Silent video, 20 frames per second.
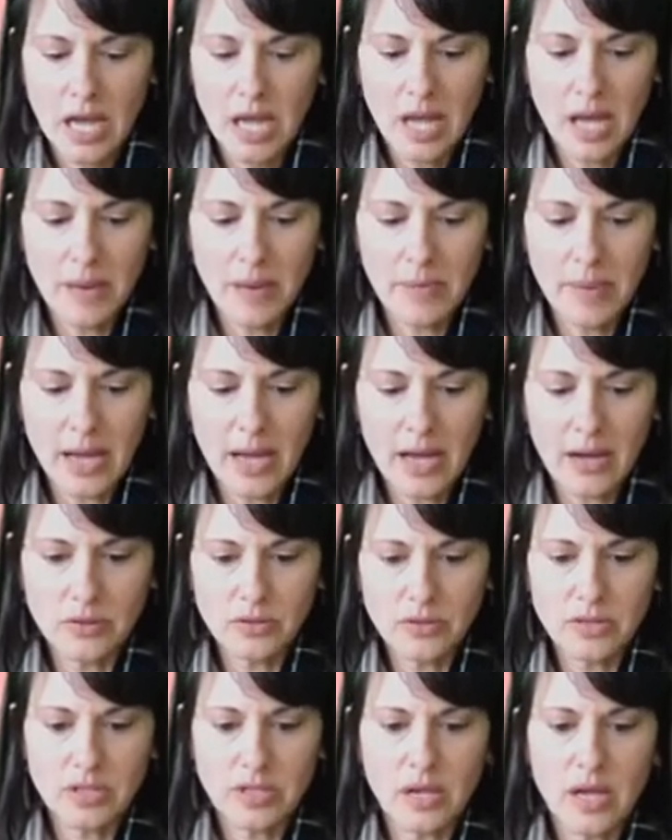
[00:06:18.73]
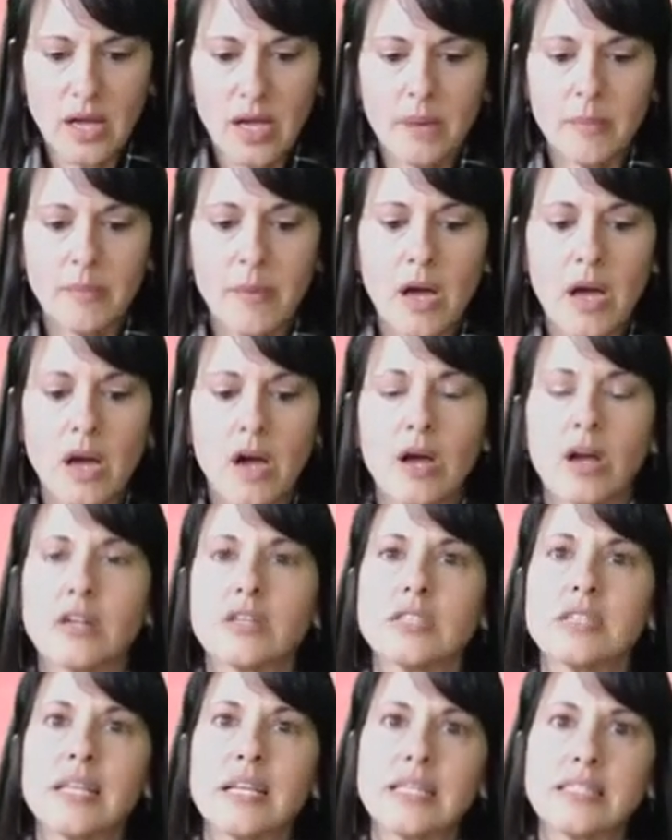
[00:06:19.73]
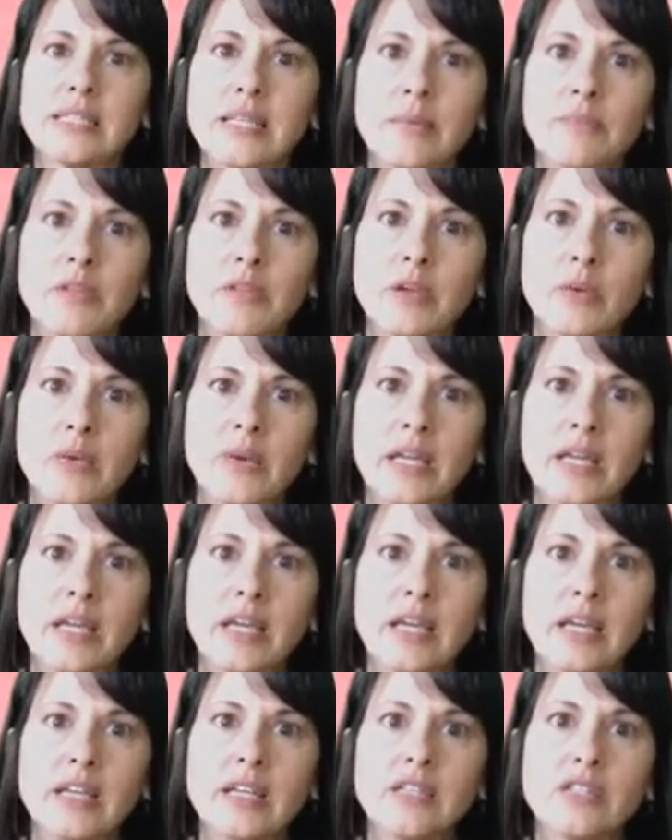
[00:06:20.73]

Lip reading: about our Say Something Week.